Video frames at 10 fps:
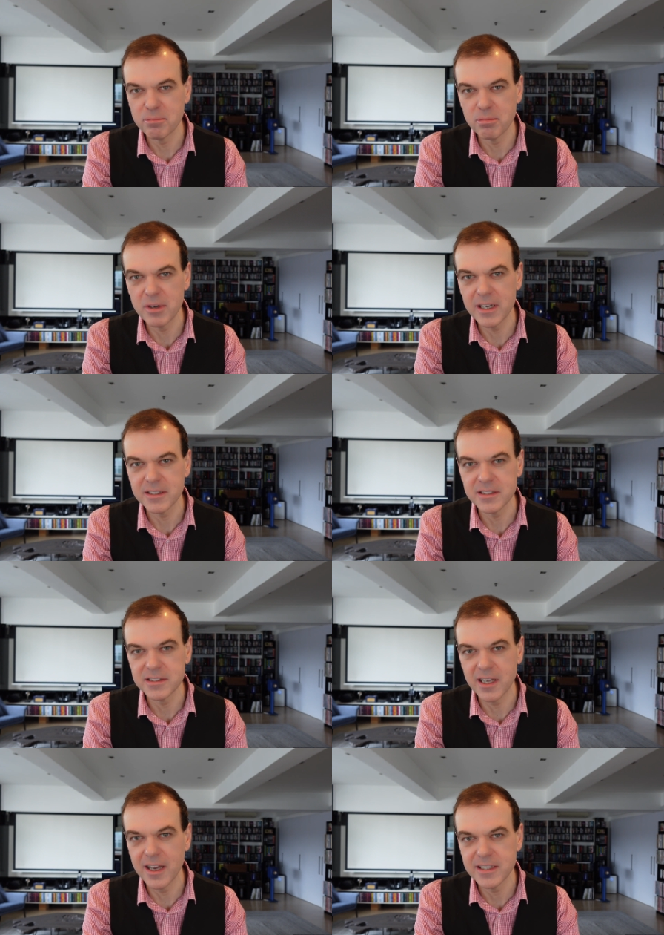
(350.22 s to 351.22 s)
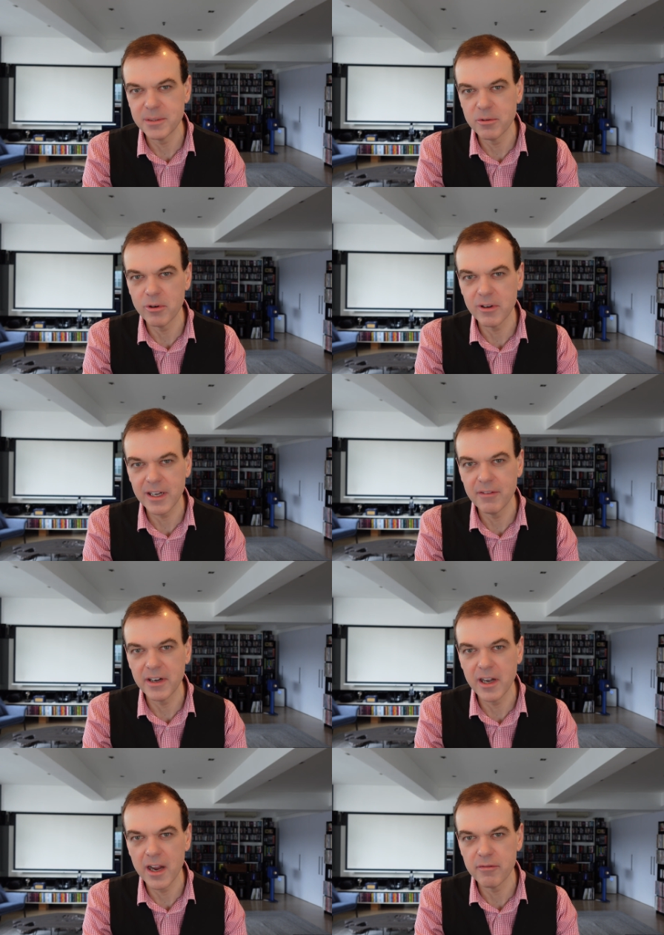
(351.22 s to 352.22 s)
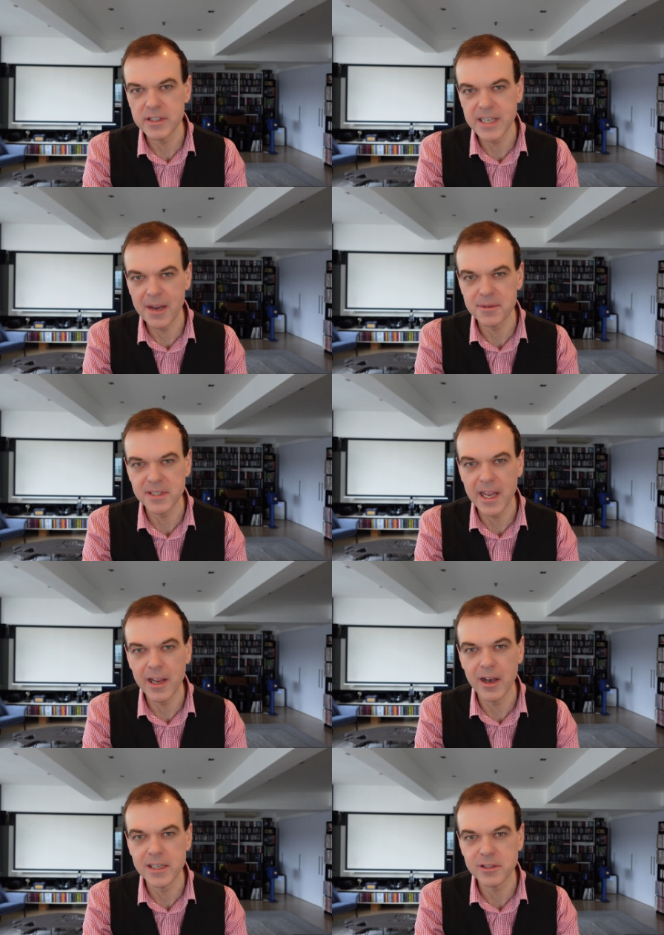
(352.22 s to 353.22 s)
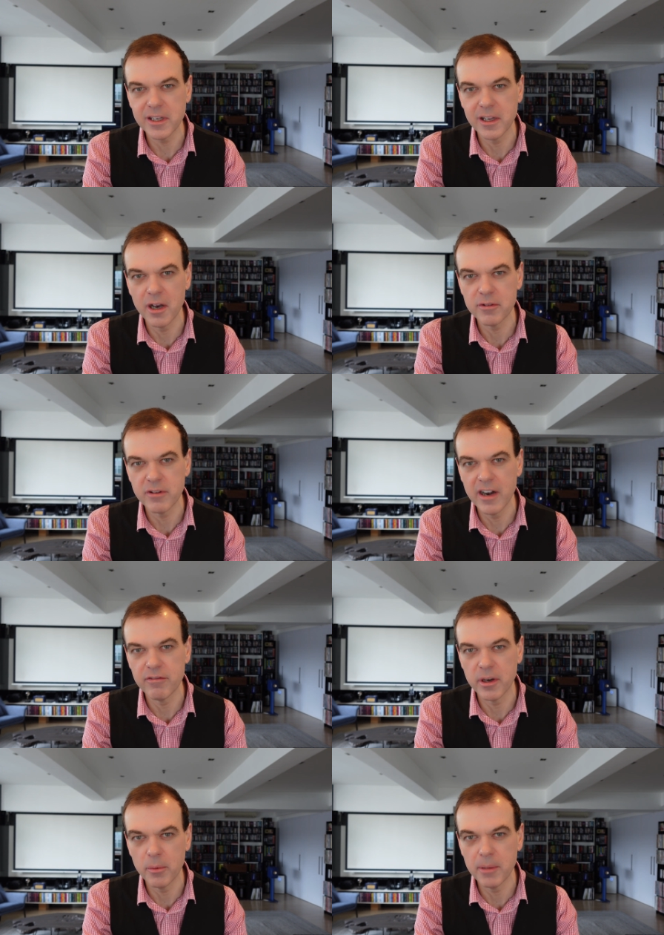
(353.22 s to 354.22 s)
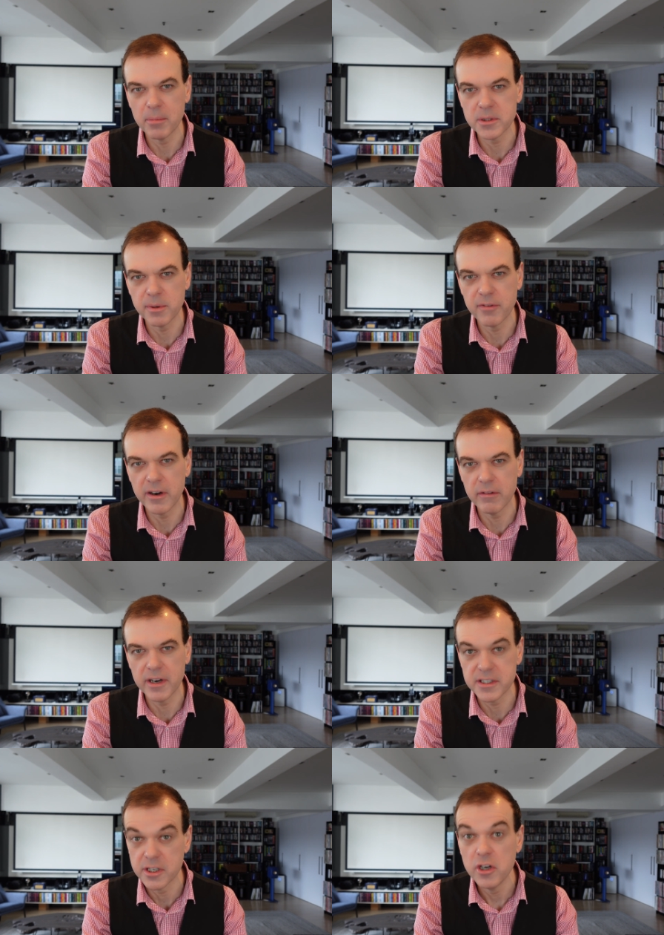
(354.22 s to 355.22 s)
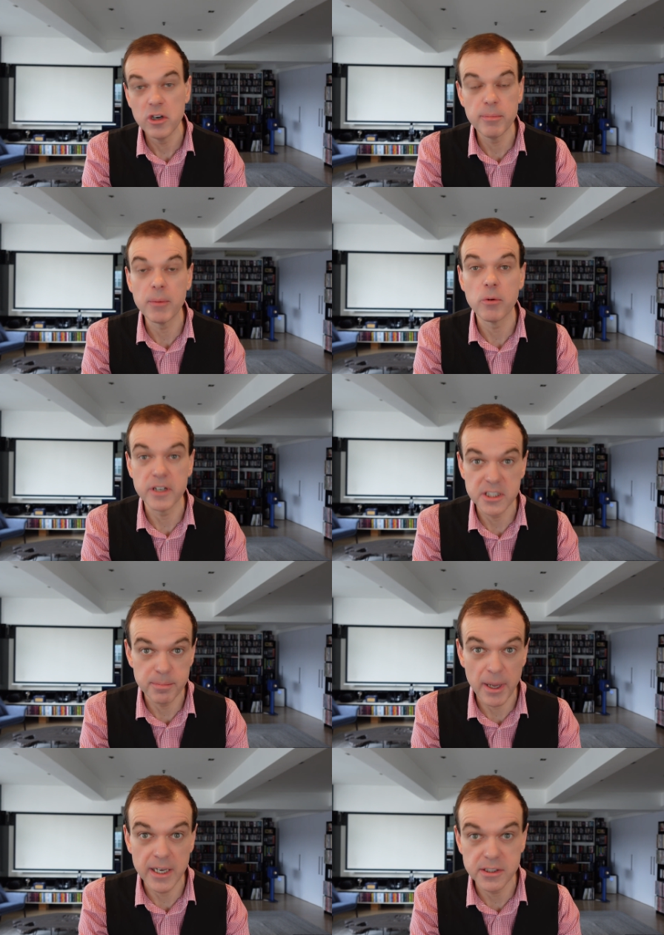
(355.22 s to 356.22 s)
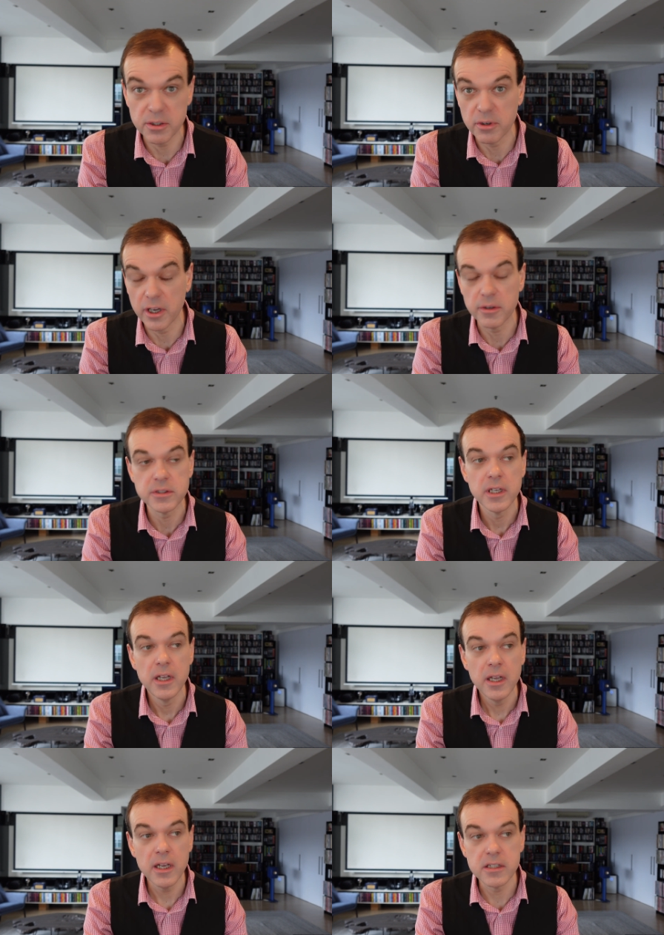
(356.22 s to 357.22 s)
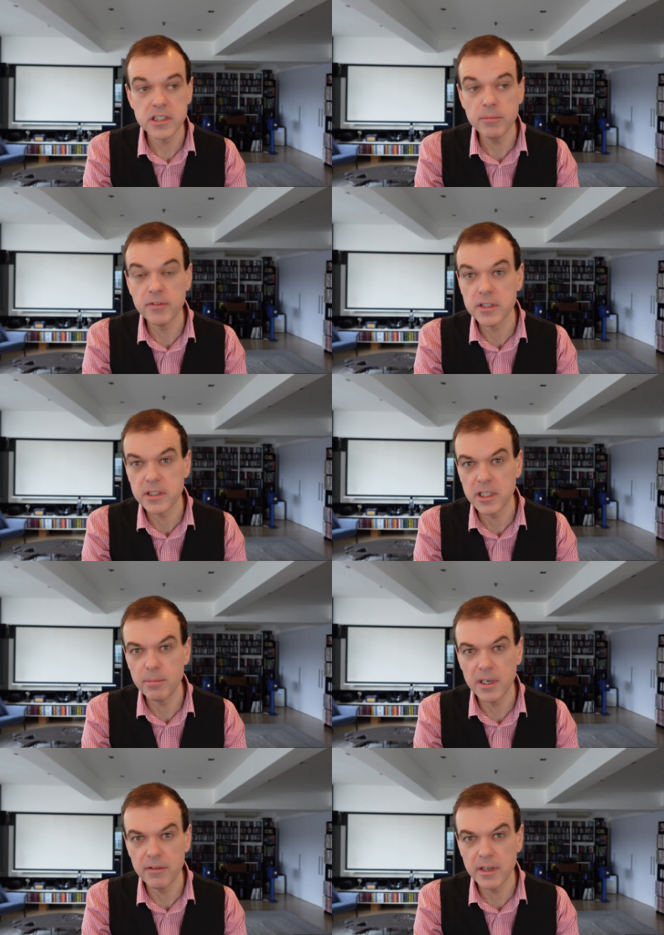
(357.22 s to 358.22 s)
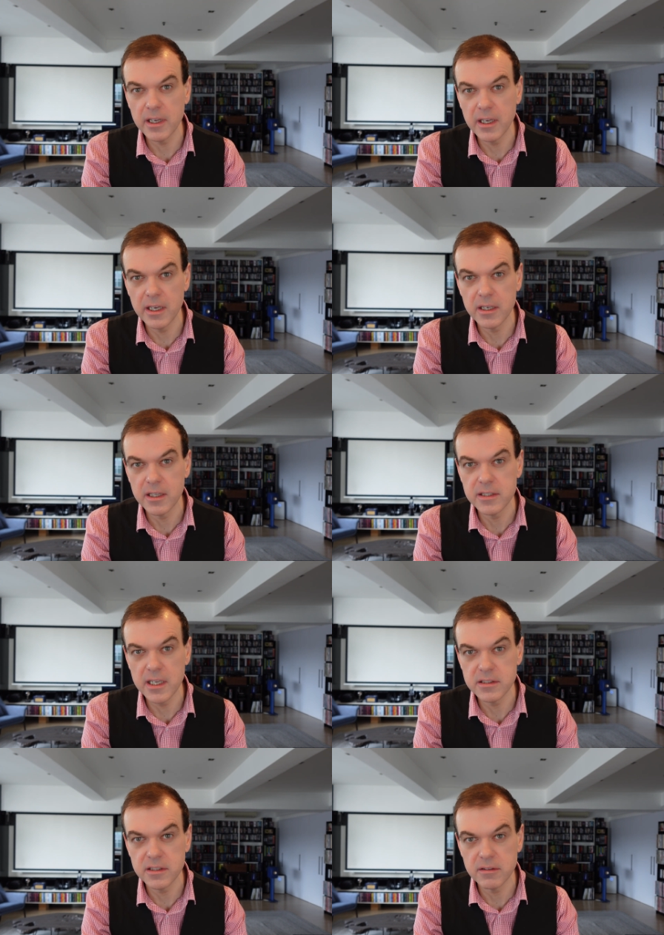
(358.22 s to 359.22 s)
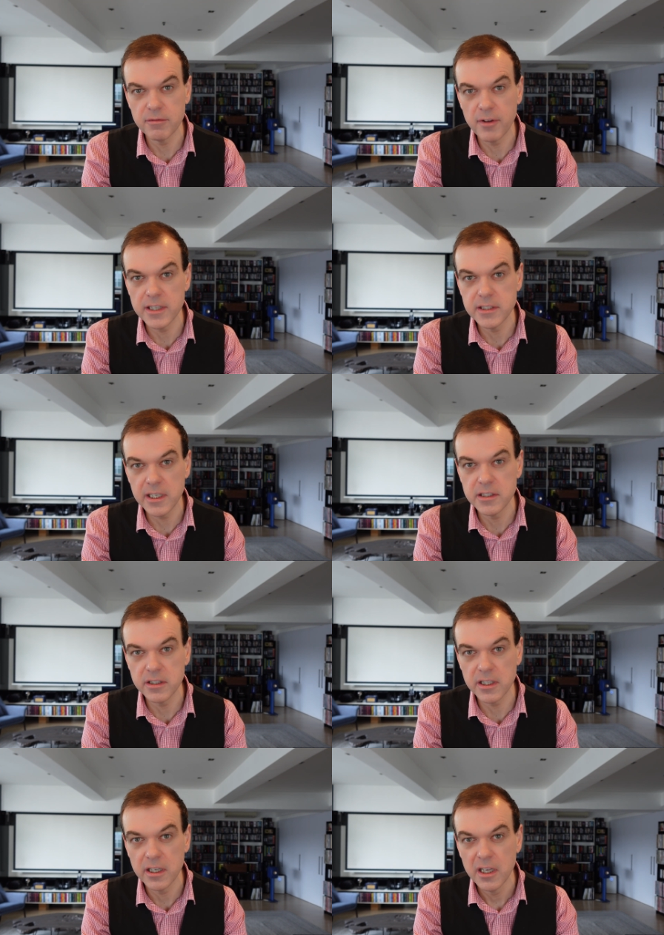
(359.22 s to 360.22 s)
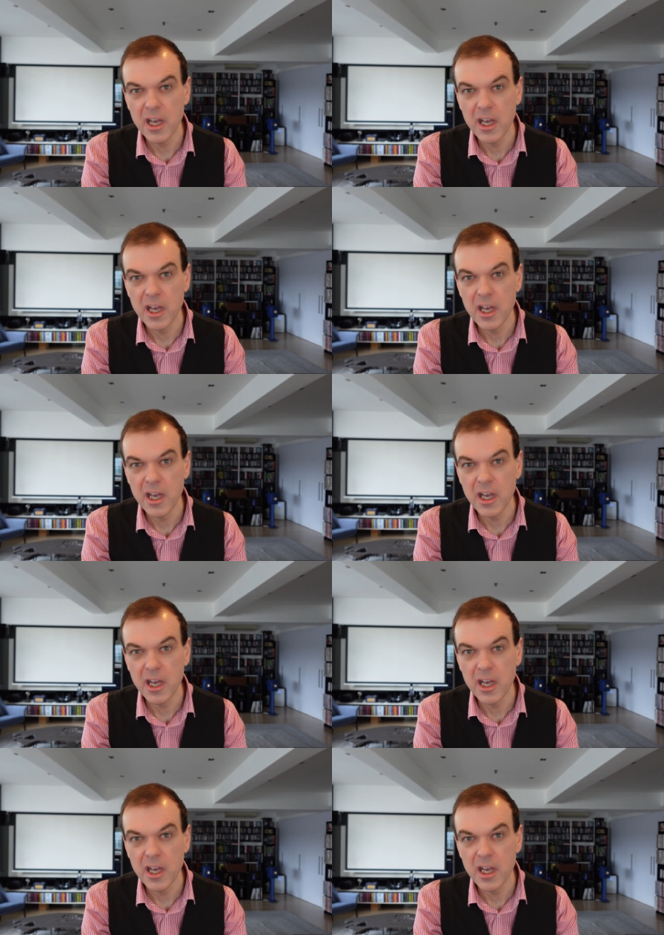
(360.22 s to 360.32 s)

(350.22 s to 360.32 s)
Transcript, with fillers: brilliant society. We're all living in ivory towers, and AI is looking after our every whim because we're very rich. Or maybe we're in space, who knows? And some of us are going to be living in the desert, fighting each other,